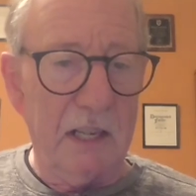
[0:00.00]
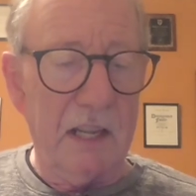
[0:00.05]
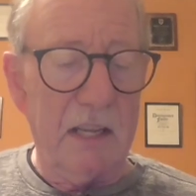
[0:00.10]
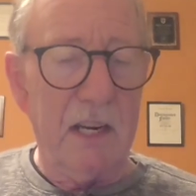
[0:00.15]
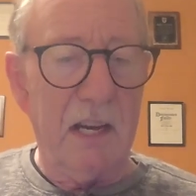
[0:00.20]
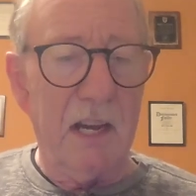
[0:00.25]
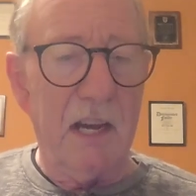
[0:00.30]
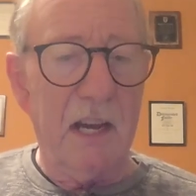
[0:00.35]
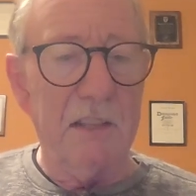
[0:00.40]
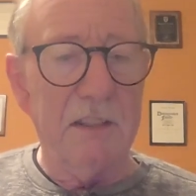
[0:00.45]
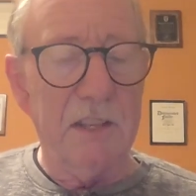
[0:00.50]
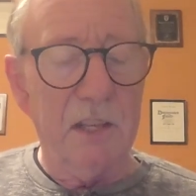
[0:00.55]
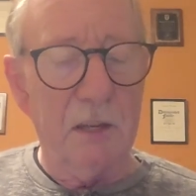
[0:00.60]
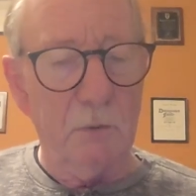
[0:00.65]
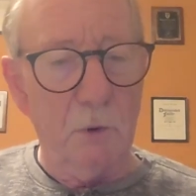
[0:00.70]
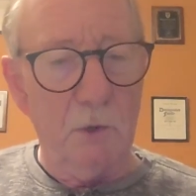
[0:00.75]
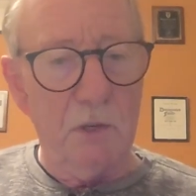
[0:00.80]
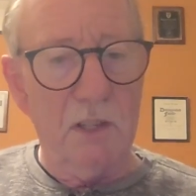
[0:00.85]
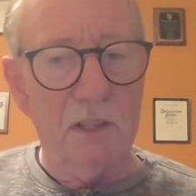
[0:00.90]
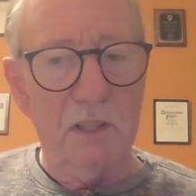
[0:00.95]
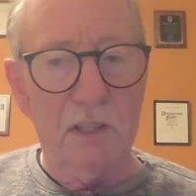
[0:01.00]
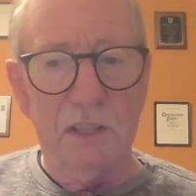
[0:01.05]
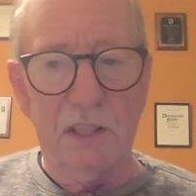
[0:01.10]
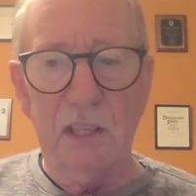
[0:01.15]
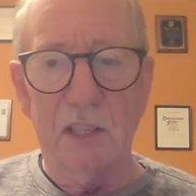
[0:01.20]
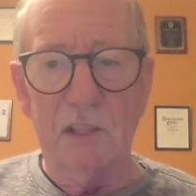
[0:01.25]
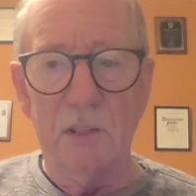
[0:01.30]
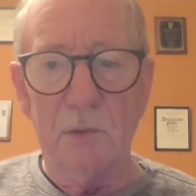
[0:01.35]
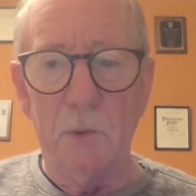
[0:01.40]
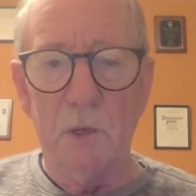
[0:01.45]
And I think one of the
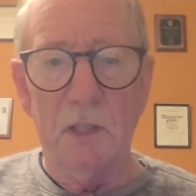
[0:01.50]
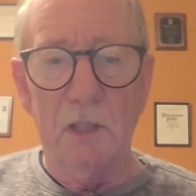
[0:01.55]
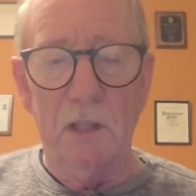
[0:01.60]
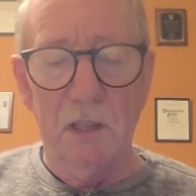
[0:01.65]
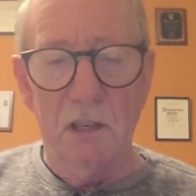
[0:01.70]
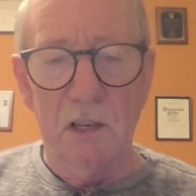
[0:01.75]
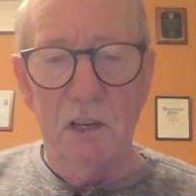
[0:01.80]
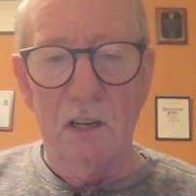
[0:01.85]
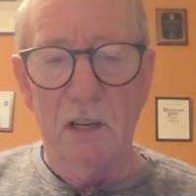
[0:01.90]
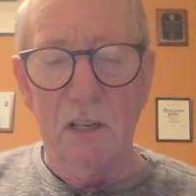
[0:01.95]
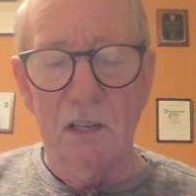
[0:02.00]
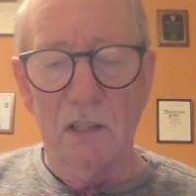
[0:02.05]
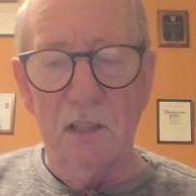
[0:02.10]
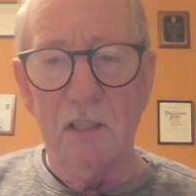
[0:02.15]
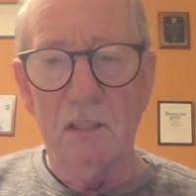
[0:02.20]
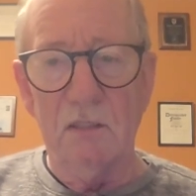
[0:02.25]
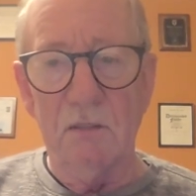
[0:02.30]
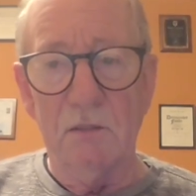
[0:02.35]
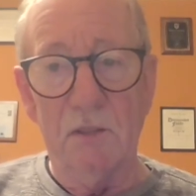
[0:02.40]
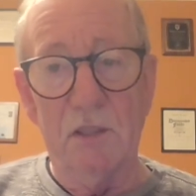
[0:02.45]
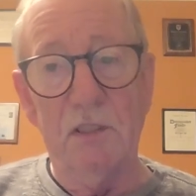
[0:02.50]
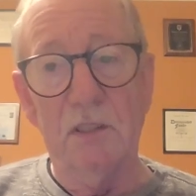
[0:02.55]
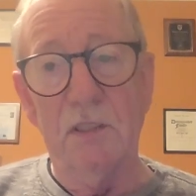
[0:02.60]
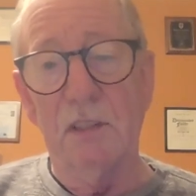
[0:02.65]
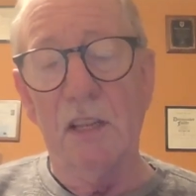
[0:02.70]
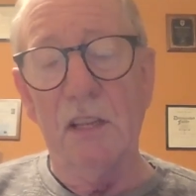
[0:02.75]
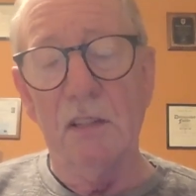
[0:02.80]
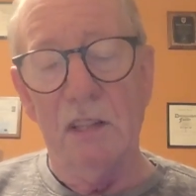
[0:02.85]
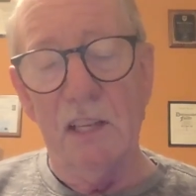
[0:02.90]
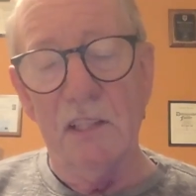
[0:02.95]
things we learned, one
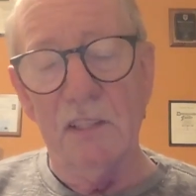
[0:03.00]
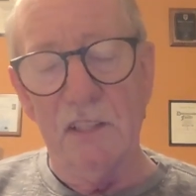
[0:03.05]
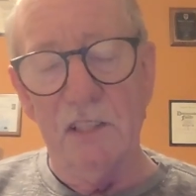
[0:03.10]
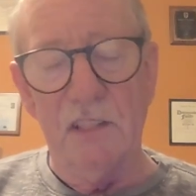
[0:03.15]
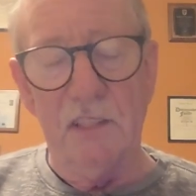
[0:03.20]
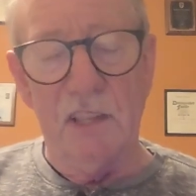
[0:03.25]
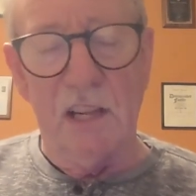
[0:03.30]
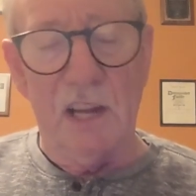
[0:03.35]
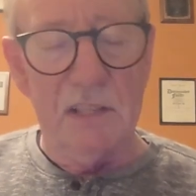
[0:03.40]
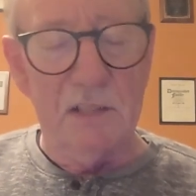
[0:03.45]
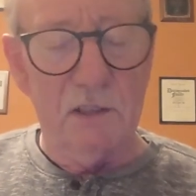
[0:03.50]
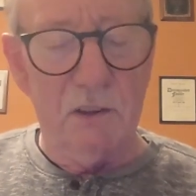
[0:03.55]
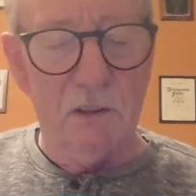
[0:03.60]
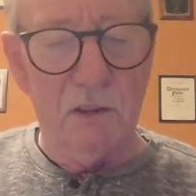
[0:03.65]
of the lessons I